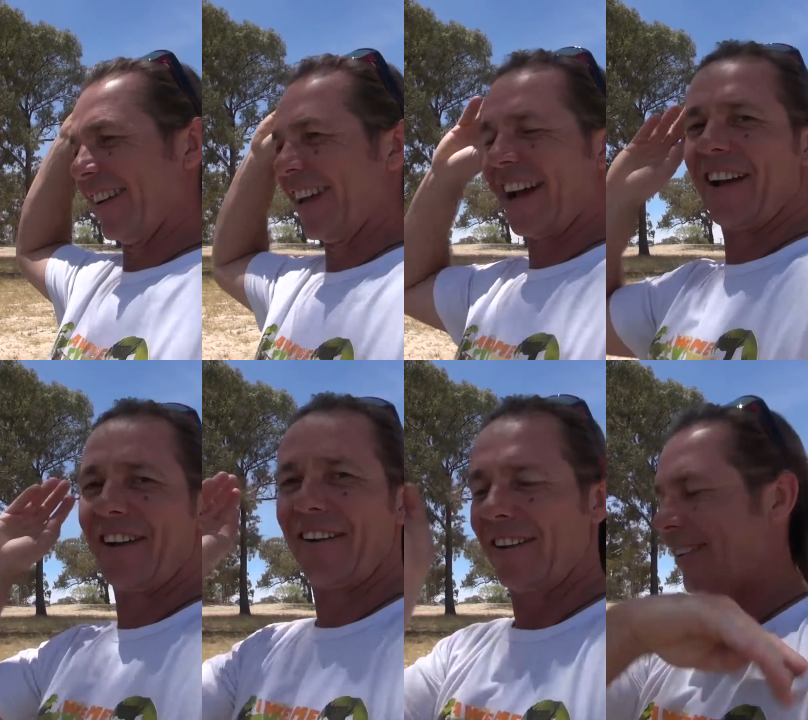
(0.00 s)

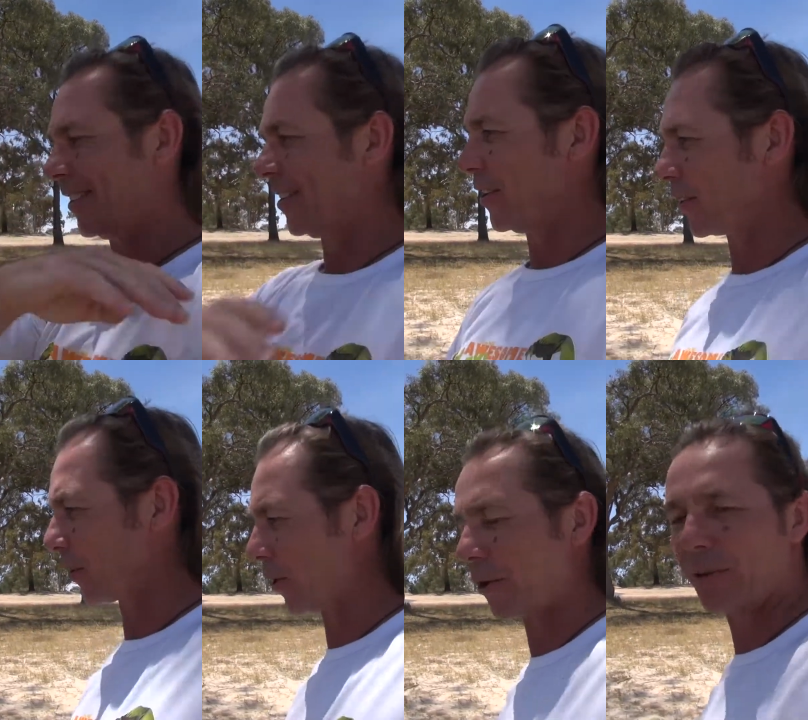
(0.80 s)
no,
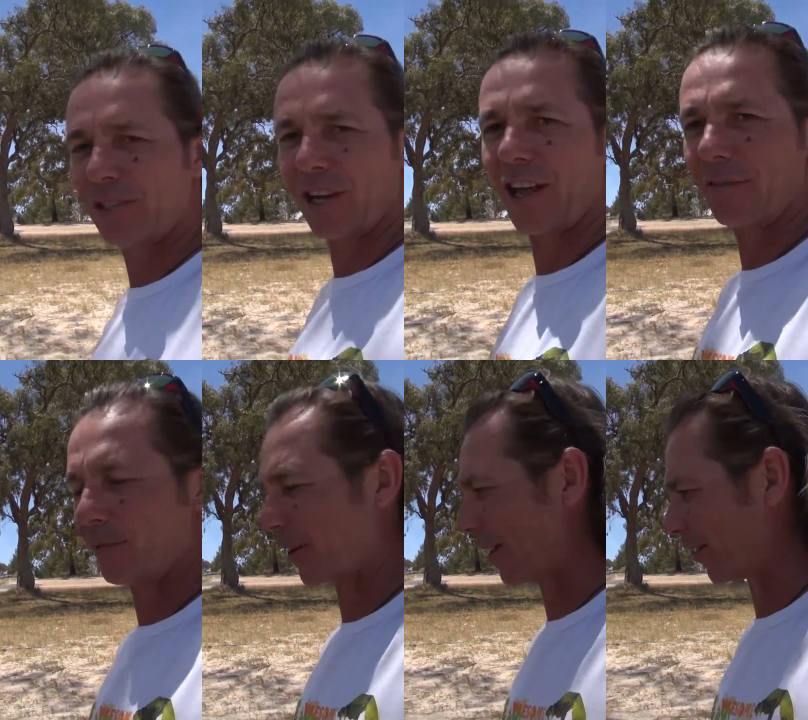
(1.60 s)
kind of wish I never
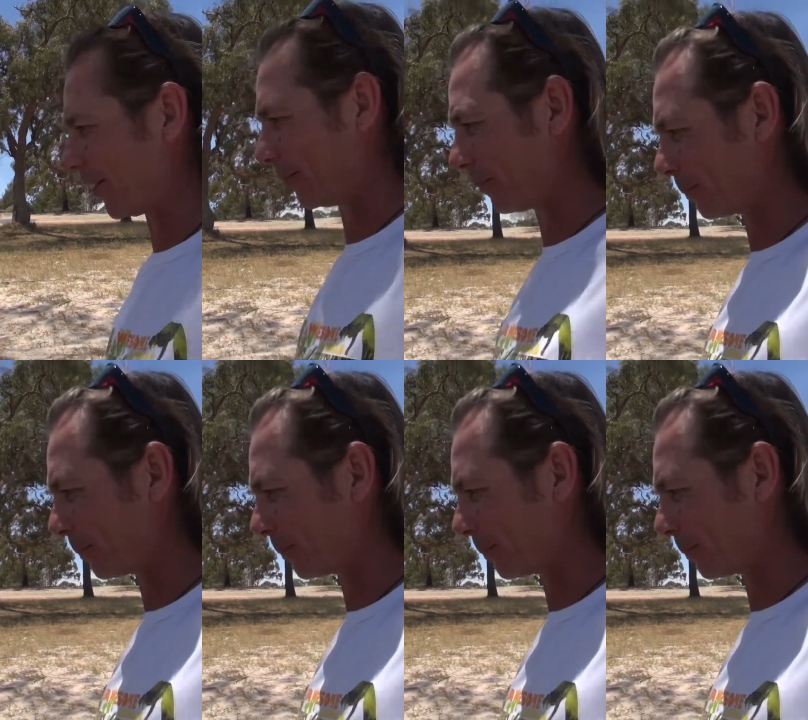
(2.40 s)
found it.